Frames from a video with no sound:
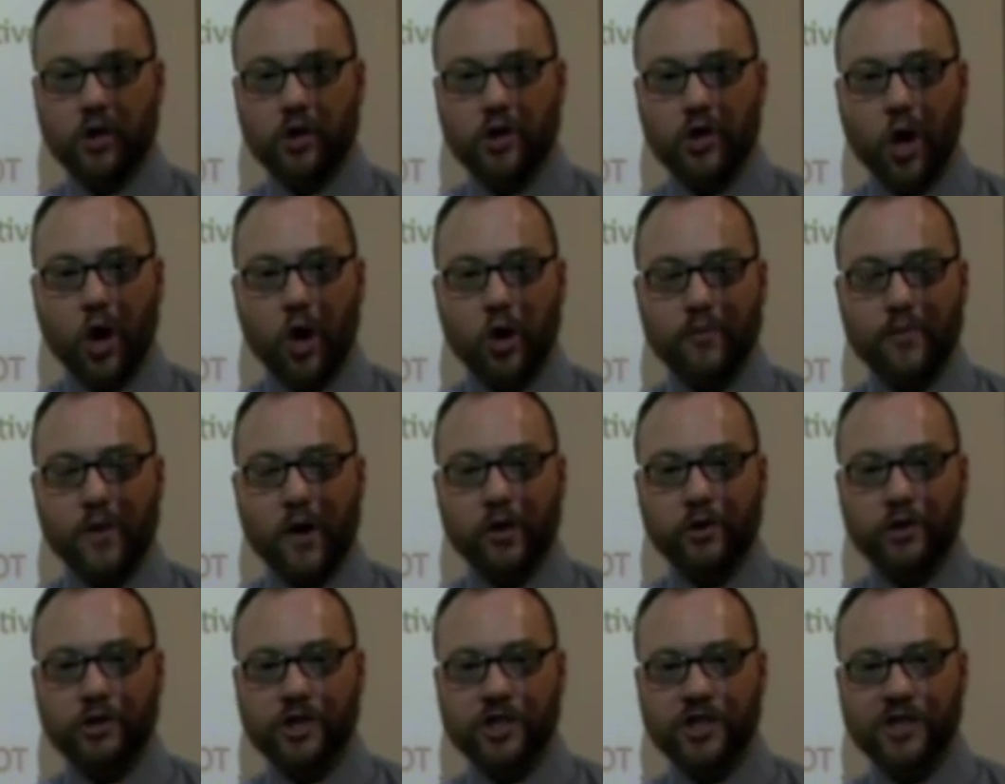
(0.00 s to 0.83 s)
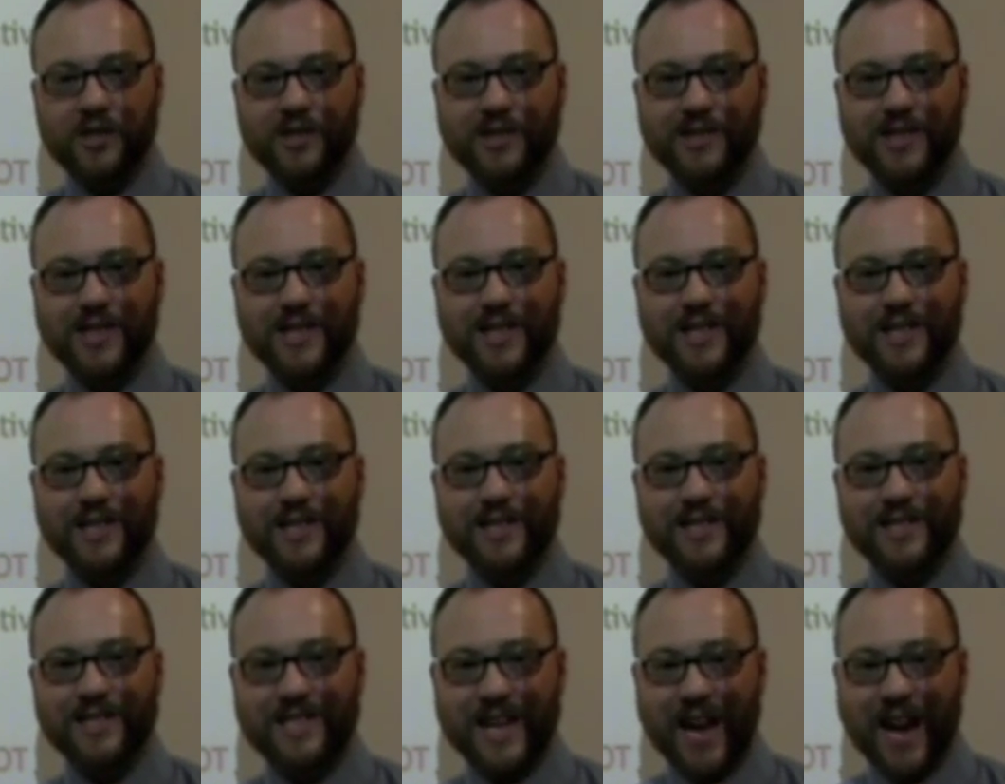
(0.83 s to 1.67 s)
No motion,
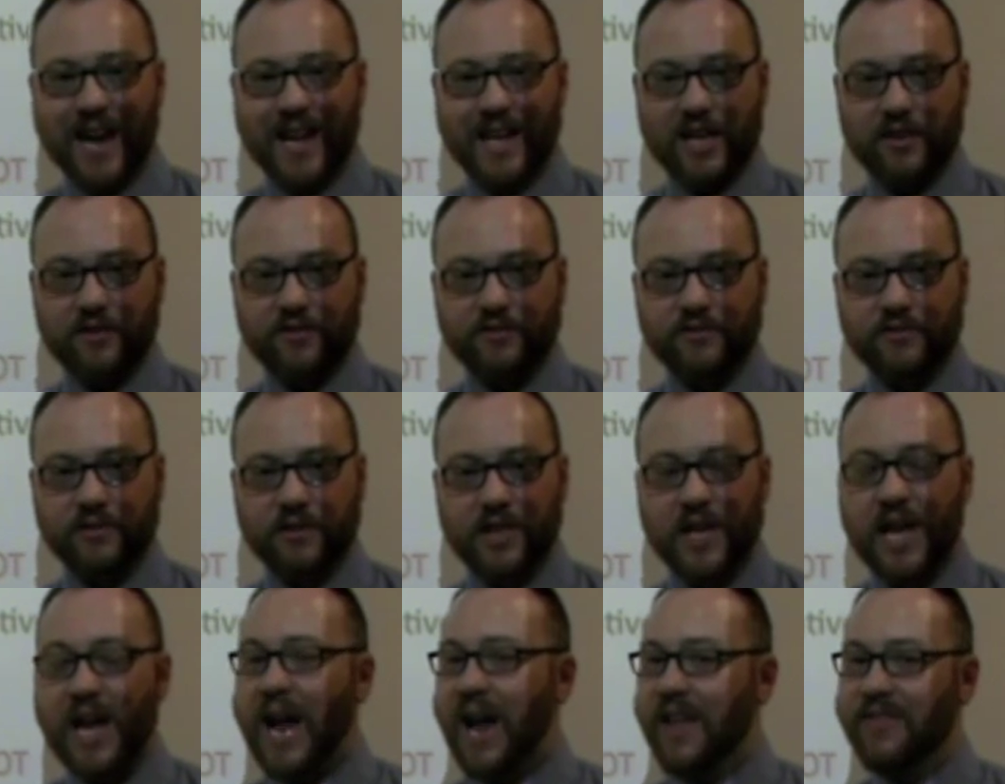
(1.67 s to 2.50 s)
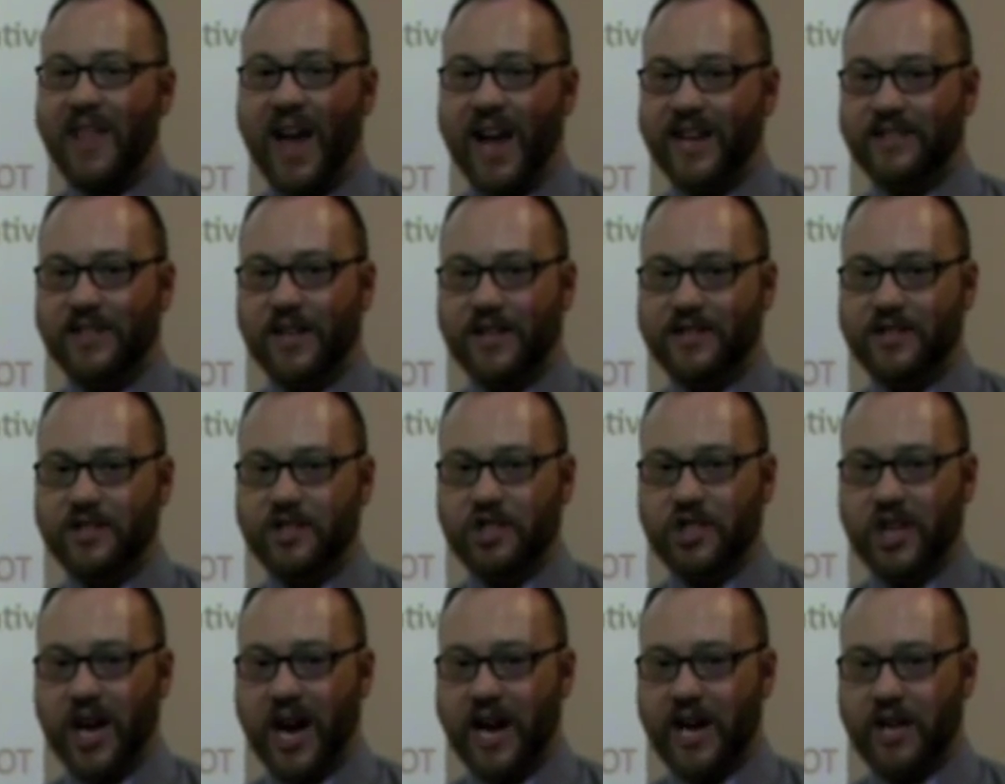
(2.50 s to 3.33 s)
dative. And that doesn't
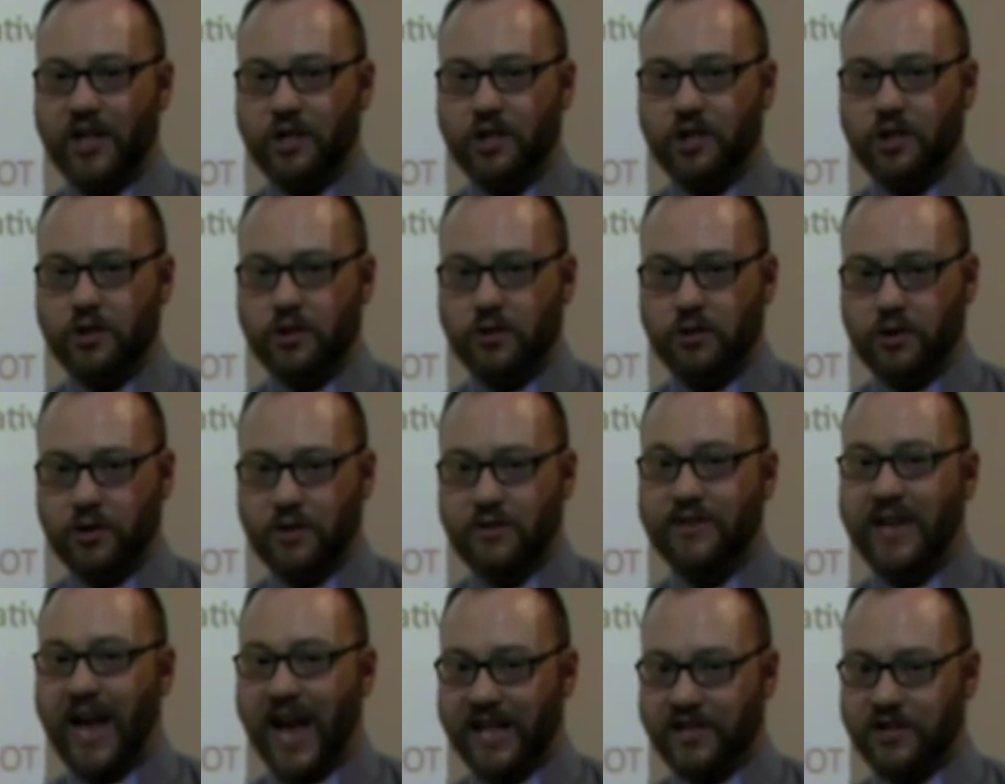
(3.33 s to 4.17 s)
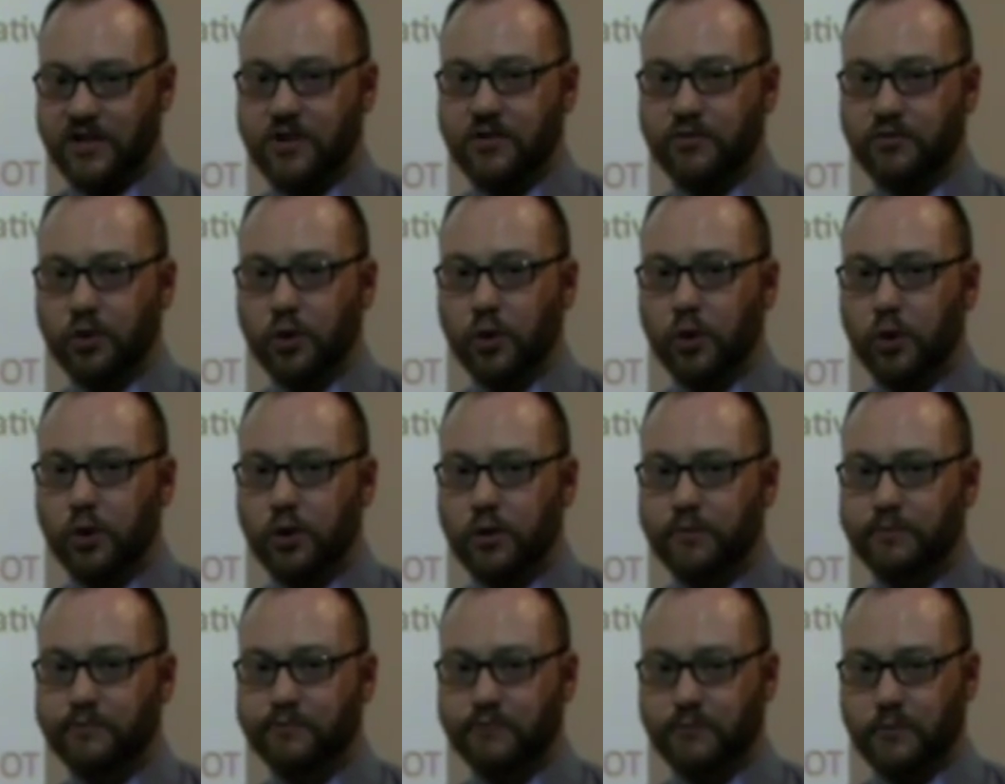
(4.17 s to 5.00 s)
change. That's the
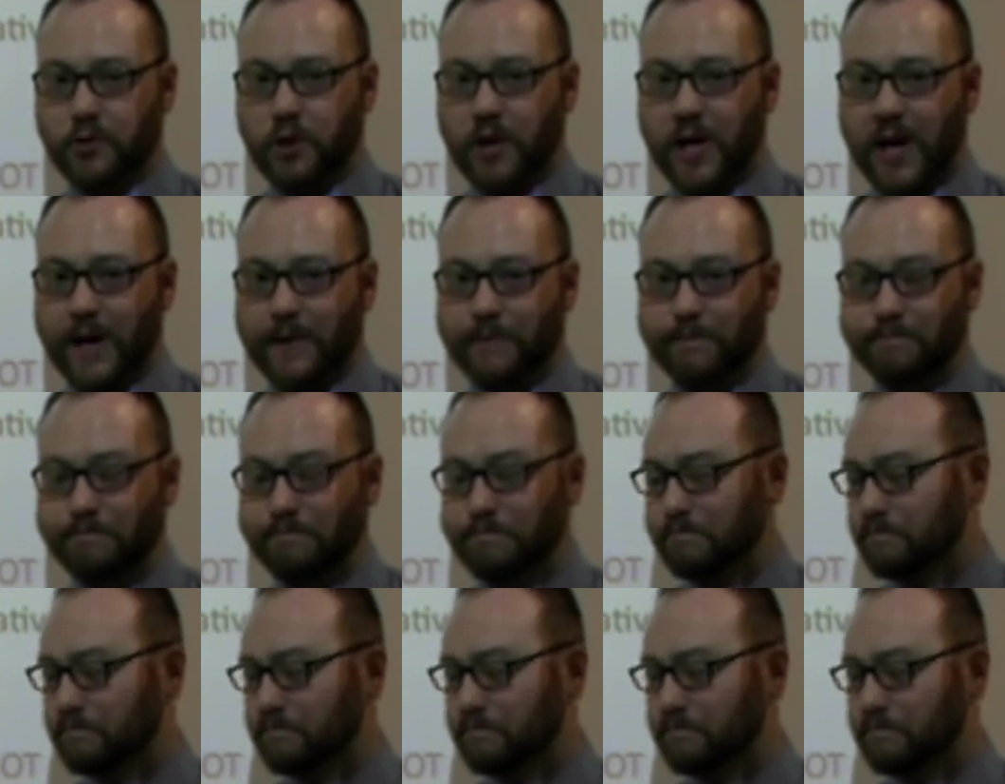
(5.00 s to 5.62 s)
rule. Okay?